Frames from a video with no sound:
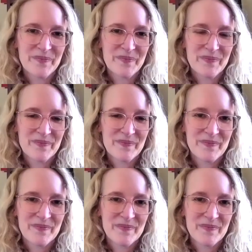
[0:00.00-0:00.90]

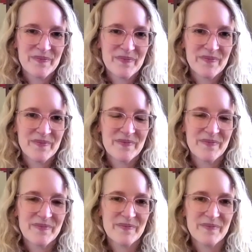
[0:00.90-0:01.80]

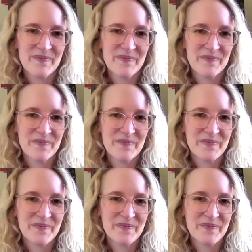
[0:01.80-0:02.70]

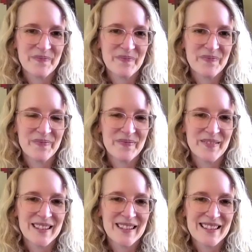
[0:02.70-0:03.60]

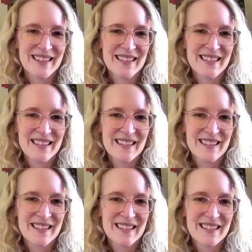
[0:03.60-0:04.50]

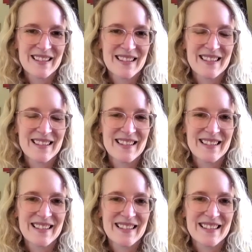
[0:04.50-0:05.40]

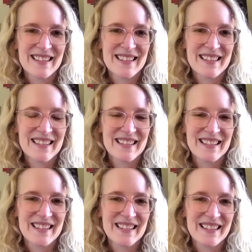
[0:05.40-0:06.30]

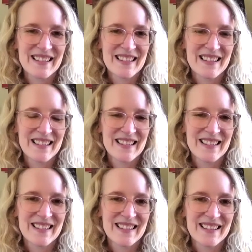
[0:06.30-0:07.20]

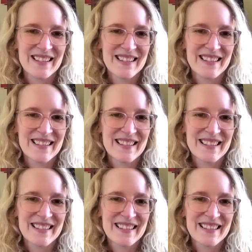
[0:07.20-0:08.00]
[no speech]